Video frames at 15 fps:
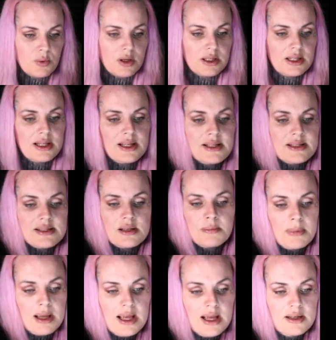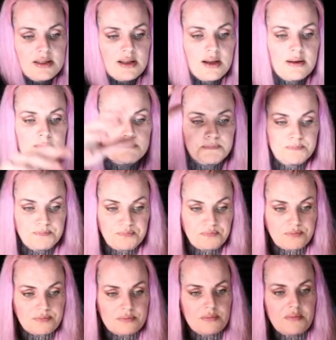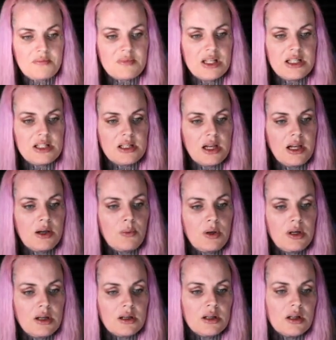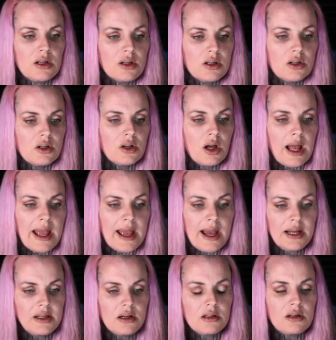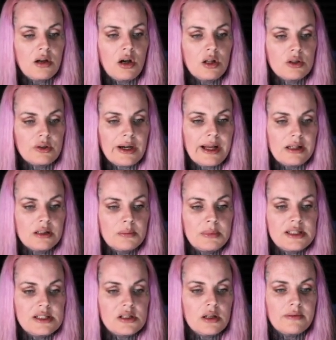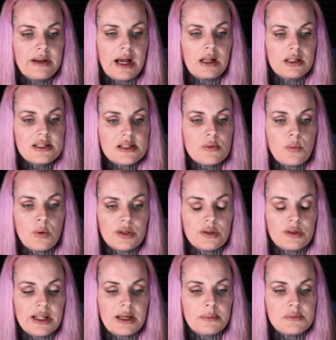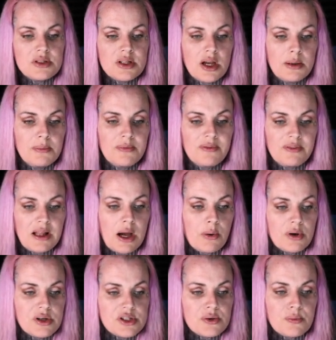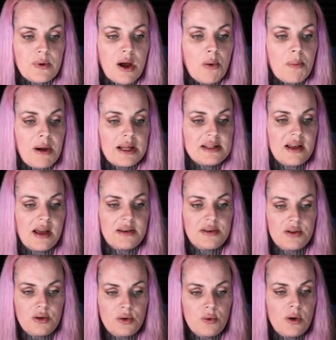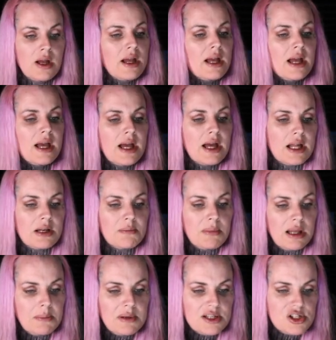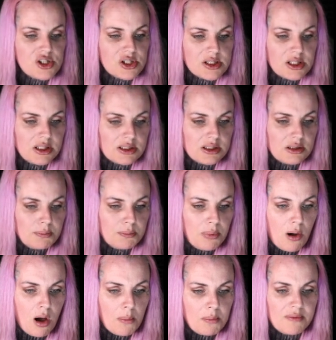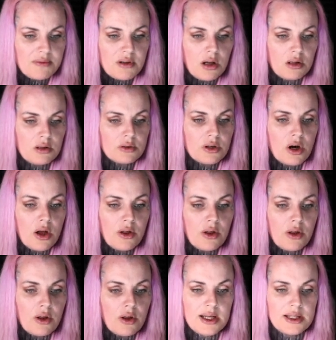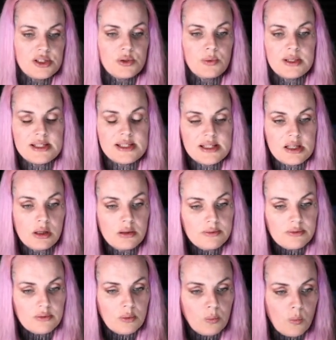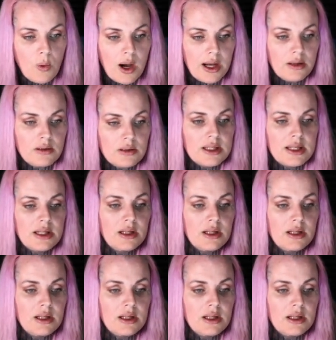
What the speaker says: one is Amanda. And I want to add a color element of Alice in Wonderland type flowers around my tattoo, and maybe just a little pop of color on the tattoo itself while